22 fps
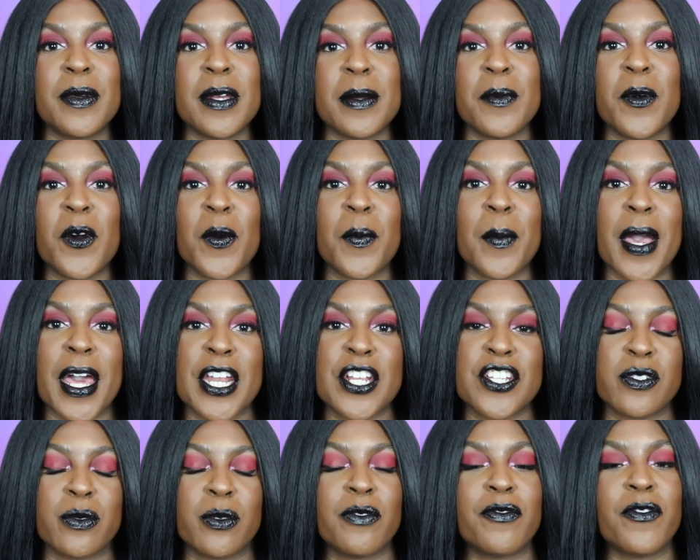bit more
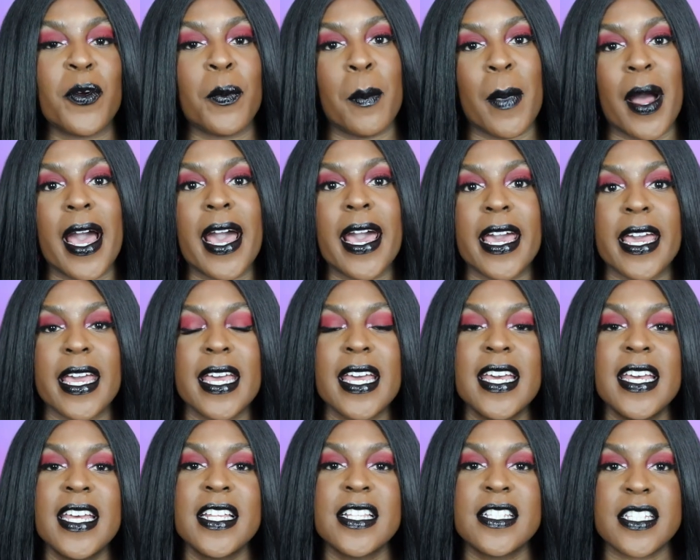manageable for my
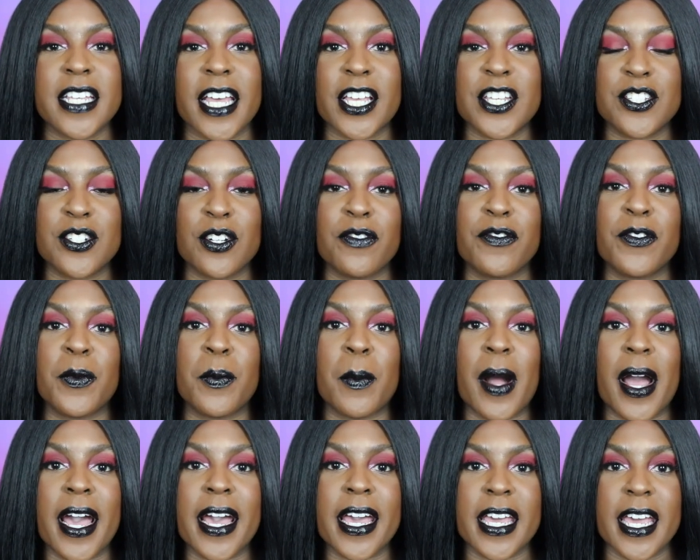texture, for
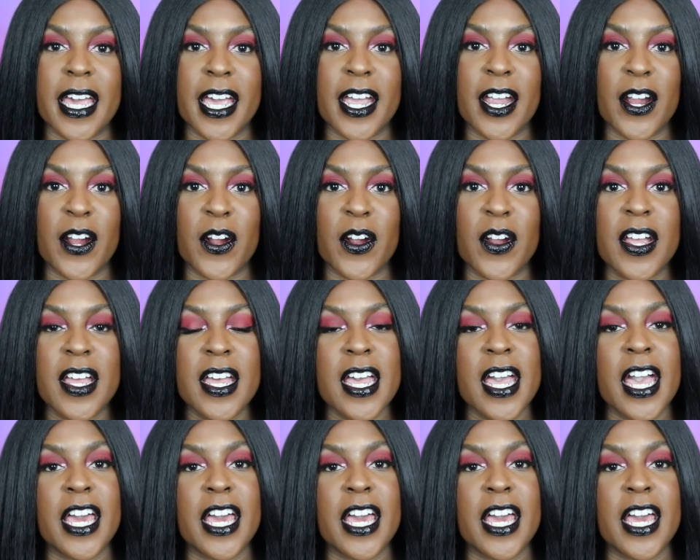my hair.